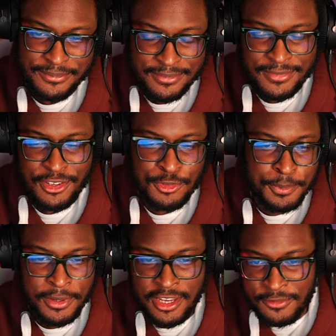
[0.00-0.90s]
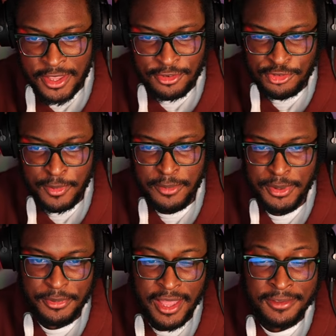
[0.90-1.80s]
there's plenty of other smart
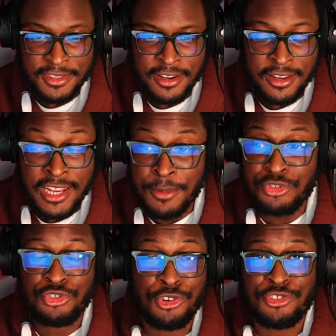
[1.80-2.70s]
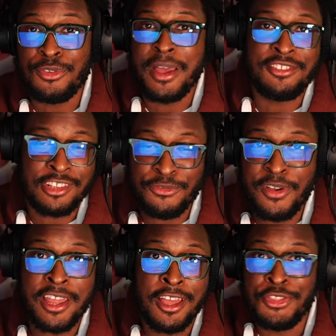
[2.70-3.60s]
people out there, and I'm sure somebody's going to
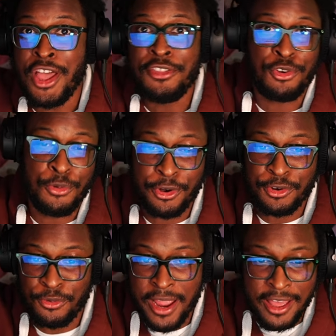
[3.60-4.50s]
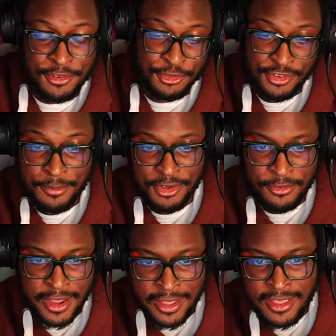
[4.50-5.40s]
find another workaround or something,
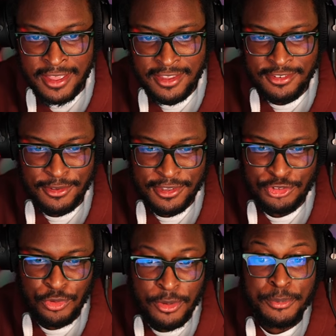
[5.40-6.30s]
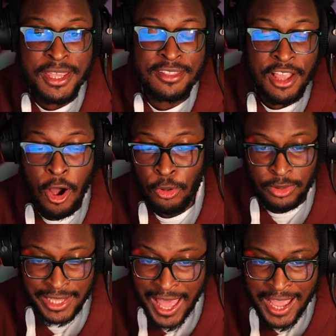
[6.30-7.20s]
right? So this won't be the
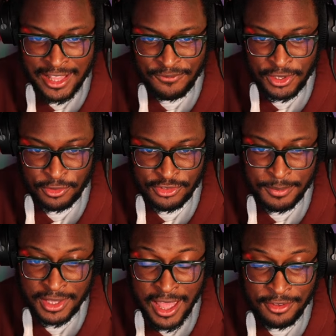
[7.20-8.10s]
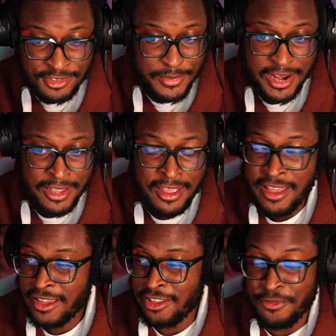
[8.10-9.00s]
only guy that figures something out. Somebody
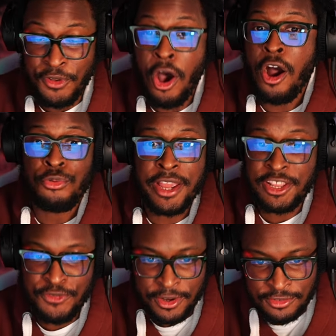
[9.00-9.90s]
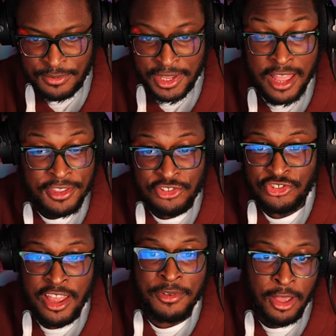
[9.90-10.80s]
could have already figured something out. They just
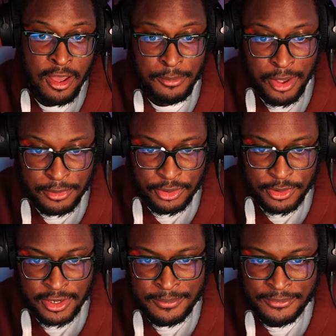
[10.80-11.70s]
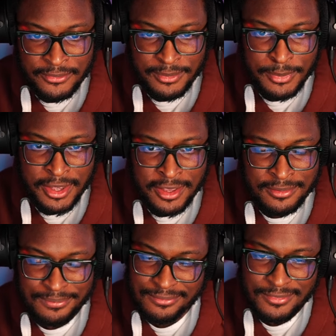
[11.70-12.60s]
haven't gone public with it. But,
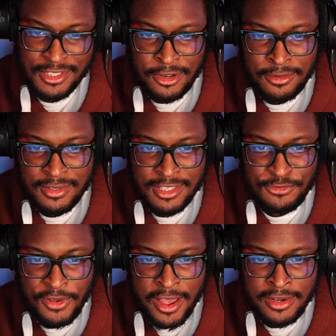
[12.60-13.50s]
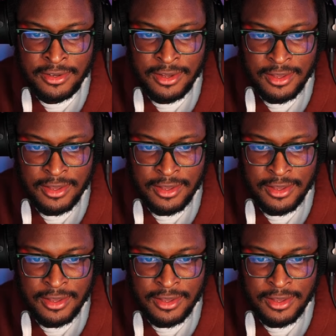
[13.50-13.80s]
you know, it's fine.